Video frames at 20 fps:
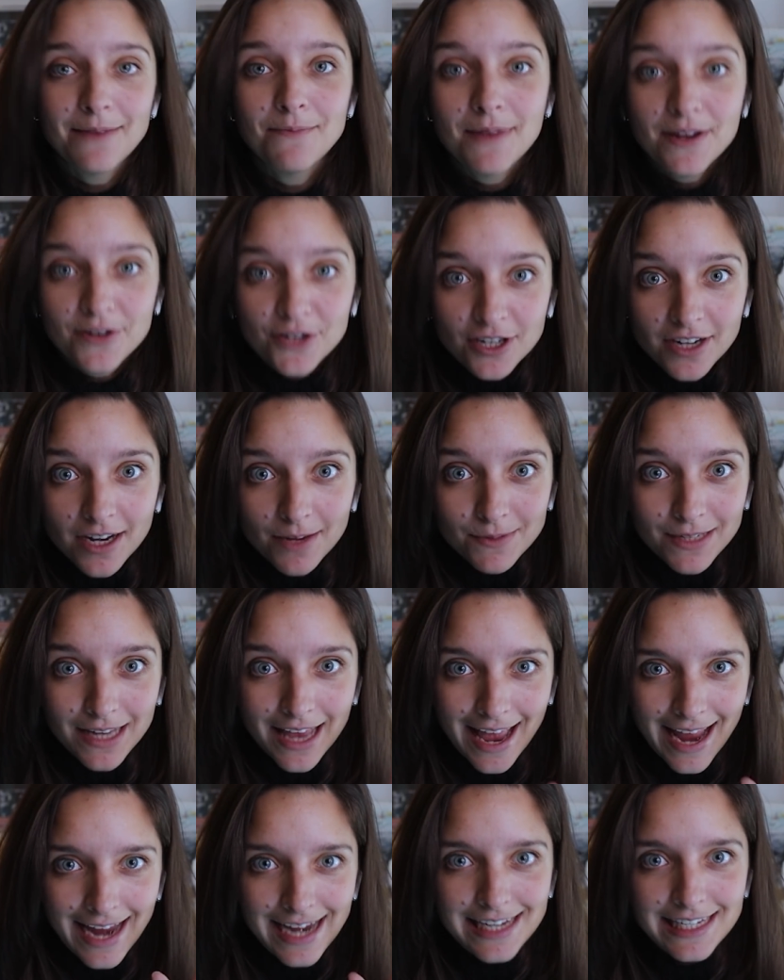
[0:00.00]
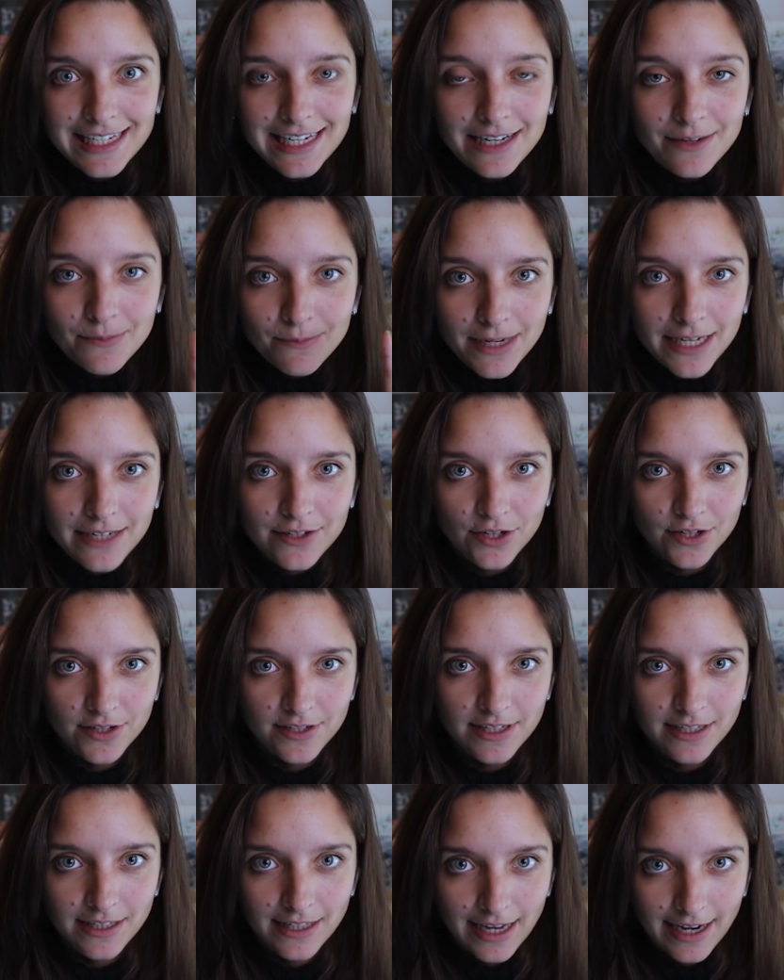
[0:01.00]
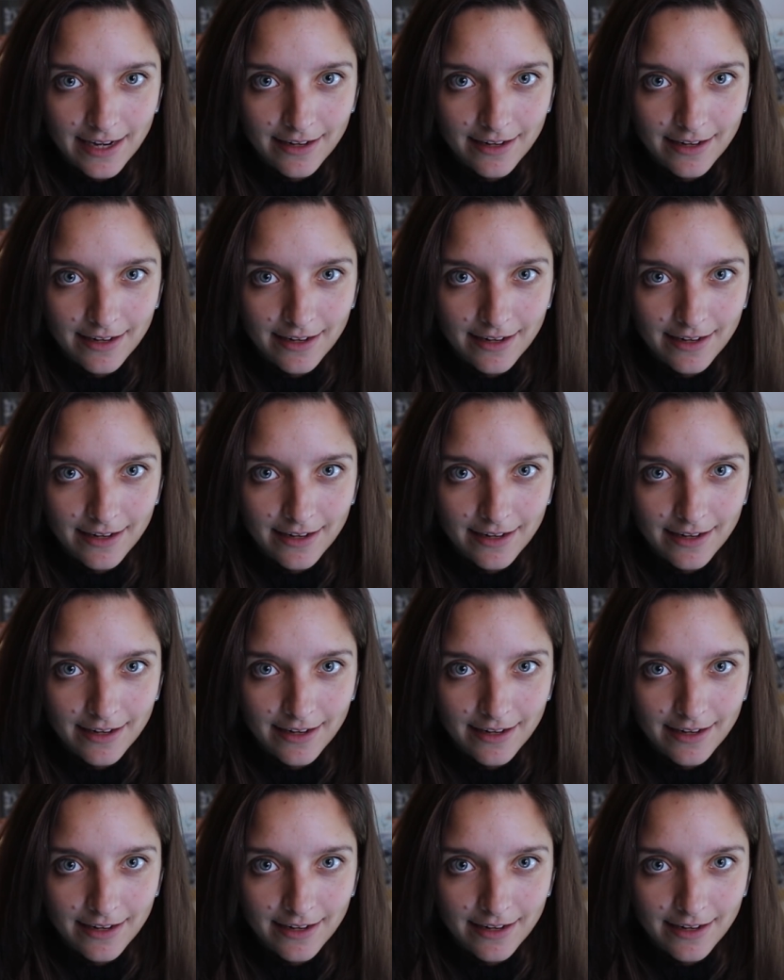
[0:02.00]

can measure up to 18 meters in